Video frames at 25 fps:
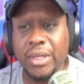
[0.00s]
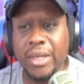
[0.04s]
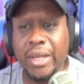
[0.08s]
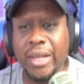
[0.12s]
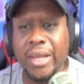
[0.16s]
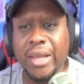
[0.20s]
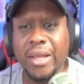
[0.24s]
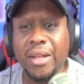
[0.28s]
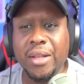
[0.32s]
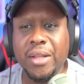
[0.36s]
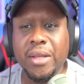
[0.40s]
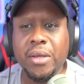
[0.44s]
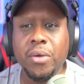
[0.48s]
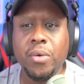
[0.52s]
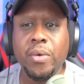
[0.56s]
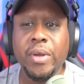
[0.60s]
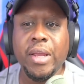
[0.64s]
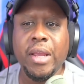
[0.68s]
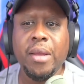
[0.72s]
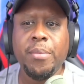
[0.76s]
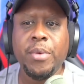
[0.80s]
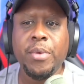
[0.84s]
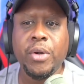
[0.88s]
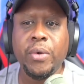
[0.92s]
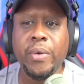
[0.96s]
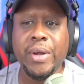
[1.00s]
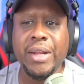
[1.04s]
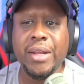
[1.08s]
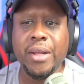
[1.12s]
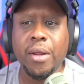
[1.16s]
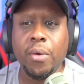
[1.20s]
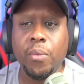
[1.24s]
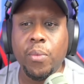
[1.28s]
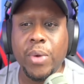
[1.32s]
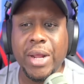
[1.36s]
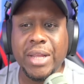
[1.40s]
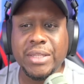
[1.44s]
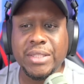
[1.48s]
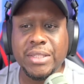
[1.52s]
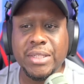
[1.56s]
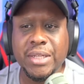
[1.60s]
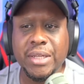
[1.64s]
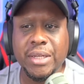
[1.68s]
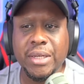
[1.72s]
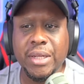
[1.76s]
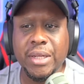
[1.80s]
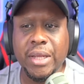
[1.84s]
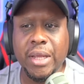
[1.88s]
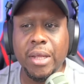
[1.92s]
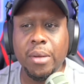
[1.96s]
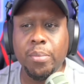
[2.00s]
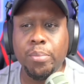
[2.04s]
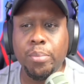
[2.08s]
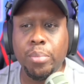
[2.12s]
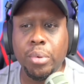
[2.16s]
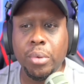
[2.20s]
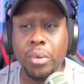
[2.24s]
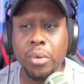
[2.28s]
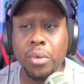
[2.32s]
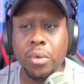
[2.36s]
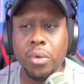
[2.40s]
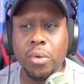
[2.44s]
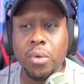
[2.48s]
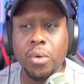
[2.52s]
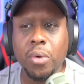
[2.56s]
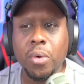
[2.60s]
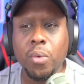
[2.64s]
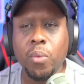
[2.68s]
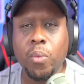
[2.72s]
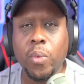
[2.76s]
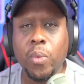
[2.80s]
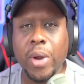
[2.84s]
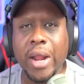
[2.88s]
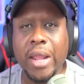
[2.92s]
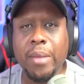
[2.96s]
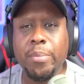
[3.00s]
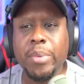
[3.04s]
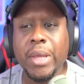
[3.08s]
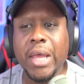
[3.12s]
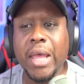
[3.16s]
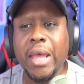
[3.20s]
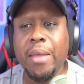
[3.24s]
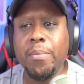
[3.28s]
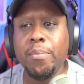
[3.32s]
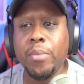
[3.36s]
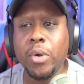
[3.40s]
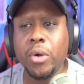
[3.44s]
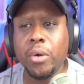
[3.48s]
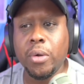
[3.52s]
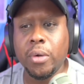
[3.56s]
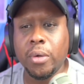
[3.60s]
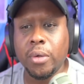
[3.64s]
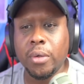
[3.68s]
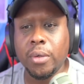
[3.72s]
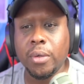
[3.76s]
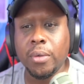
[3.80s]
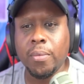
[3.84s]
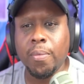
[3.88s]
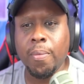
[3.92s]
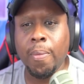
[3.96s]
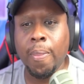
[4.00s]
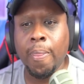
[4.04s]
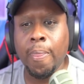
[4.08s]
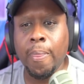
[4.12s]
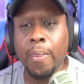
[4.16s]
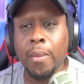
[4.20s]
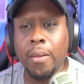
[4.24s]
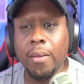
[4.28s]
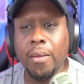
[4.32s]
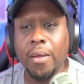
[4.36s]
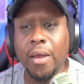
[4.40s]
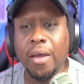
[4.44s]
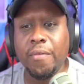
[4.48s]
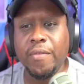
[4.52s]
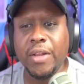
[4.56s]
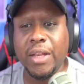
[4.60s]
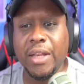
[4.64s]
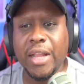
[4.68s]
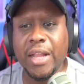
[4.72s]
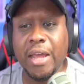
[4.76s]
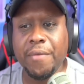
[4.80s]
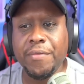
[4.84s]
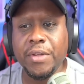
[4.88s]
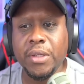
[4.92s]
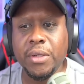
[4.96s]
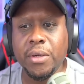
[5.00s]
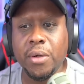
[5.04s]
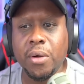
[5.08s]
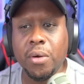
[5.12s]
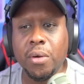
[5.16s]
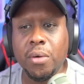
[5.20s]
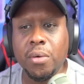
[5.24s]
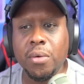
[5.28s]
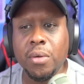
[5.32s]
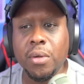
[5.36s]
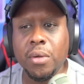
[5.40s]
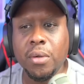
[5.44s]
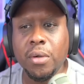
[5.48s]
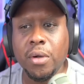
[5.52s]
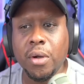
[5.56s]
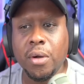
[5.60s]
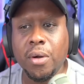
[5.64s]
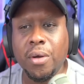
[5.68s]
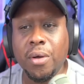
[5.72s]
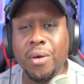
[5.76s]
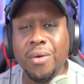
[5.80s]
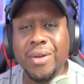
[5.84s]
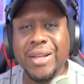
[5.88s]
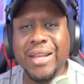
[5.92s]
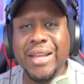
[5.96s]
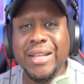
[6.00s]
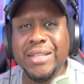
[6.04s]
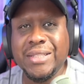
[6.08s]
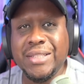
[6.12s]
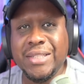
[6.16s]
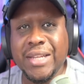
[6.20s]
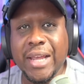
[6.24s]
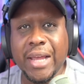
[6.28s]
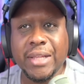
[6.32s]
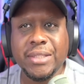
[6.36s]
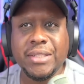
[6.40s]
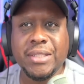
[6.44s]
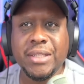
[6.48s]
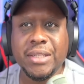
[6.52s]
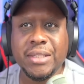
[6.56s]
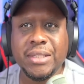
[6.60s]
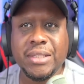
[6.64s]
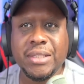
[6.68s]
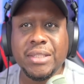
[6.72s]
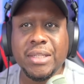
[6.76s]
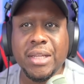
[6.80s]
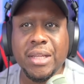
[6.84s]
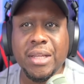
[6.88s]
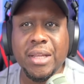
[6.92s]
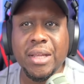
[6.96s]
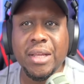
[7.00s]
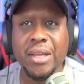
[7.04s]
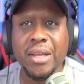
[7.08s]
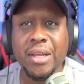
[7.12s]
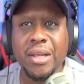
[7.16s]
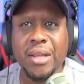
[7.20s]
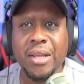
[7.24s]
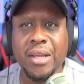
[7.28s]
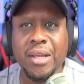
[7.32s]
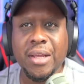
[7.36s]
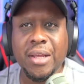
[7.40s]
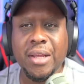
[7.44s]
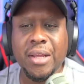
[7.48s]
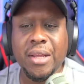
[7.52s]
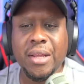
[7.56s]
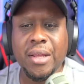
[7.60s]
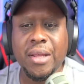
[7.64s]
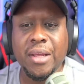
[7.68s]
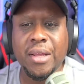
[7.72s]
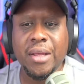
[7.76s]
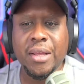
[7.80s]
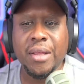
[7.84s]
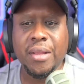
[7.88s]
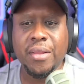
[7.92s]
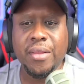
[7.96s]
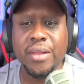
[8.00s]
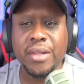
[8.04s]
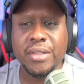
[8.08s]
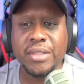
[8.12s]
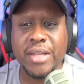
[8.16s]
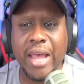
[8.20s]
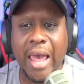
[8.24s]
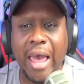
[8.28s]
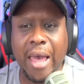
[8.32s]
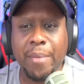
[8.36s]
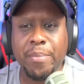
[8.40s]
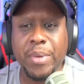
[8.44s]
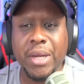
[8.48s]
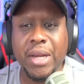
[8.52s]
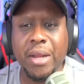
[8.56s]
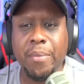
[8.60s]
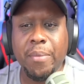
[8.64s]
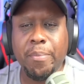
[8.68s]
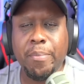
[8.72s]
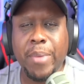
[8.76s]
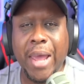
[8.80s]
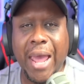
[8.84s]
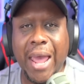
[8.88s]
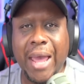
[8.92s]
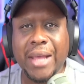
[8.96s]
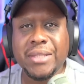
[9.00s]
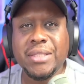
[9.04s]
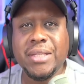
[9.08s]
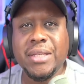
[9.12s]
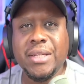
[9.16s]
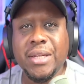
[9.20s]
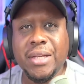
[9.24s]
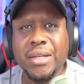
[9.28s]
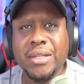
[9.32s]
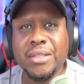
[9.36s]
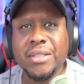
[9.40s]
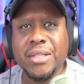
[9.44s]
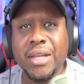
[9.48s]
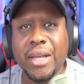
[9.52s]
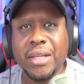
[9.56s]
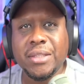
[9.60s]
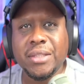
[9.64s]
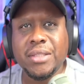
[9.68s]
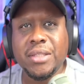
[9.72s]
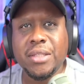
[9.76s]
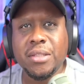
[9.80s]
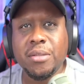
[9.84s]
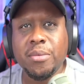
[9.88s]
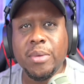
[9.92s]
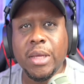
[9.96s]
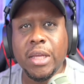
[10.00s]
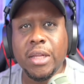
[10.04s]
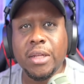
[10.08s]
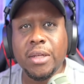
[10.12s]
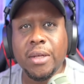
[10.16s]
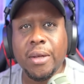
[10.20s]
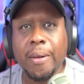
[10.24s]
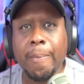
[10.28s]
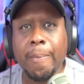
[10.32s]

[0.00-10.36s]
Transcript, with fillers: Illegal immigrant arrested in brutal rape and murder of 11 year old girl in Texas. This happened in Pasadena, Texas, man.